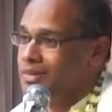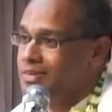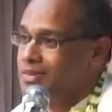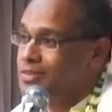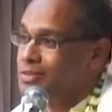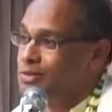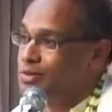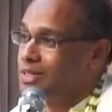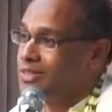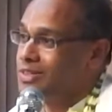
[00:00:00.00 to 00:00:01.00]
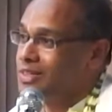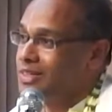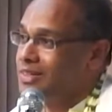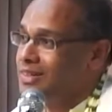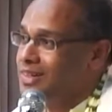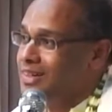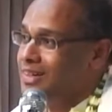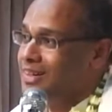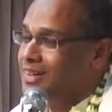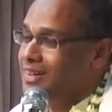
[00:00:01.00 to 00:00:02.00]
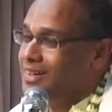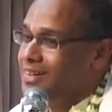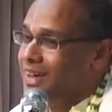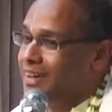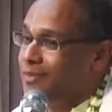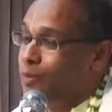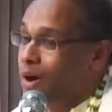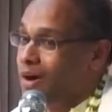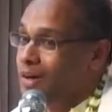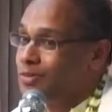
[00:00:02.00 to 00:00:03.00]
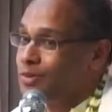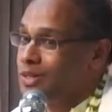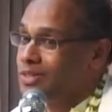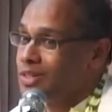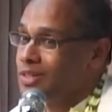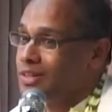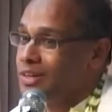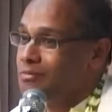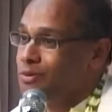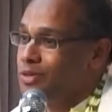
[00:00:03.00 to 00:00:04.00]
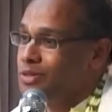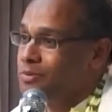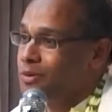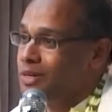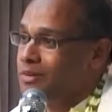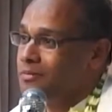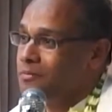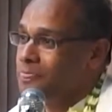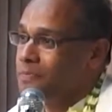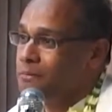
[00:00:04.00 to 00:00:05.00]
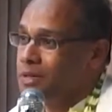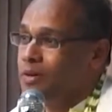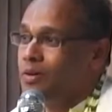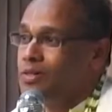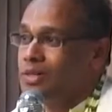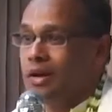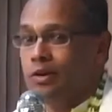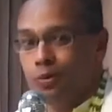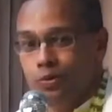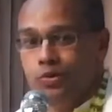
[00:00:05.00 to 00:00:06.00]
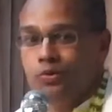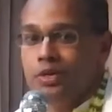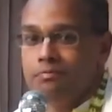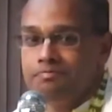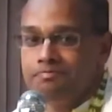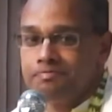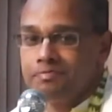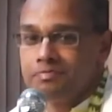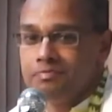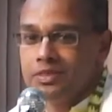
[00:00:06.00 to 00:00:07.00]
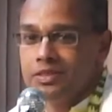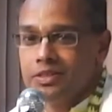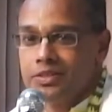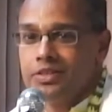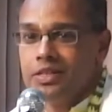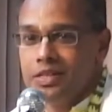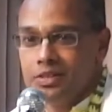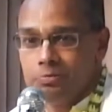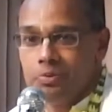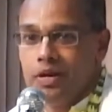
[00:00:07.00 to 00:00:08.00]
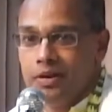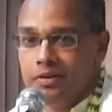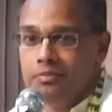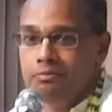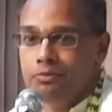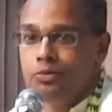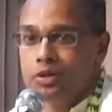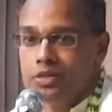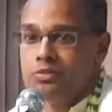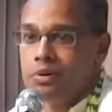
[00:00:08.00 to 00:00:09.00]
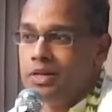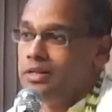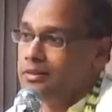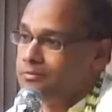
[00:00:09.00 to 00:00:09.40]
This is Sukracharya. And why Sukracharya came to this point? Because unknown to him, Krishna inspired him to curse Bali.